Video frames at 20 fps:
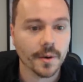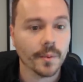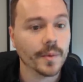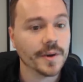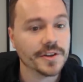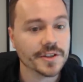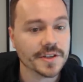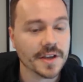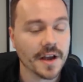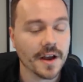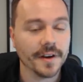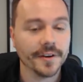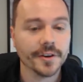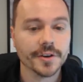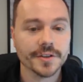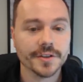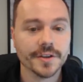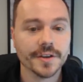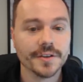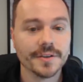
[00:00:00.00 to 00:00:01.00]
which is
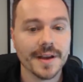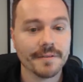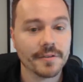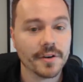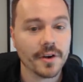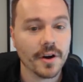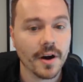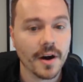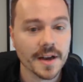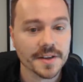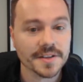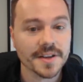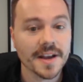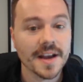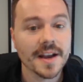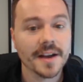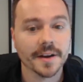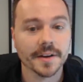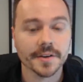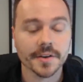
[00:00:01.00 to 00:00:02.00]
understood to have cost
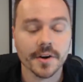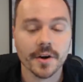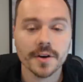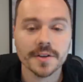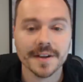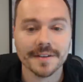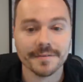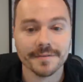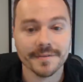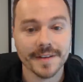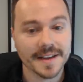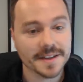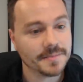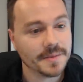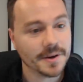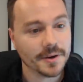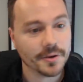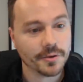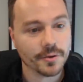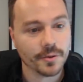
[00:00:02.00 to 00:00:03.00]
Qatar's
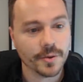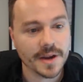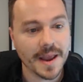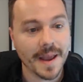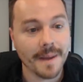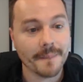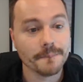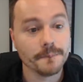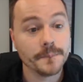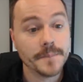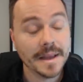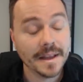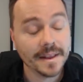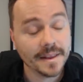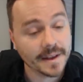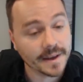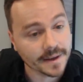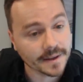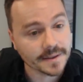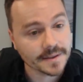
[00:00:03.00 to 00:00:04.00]
investment authority
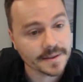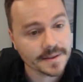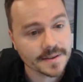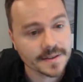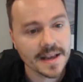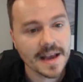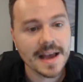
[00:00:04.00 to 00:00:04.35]
billions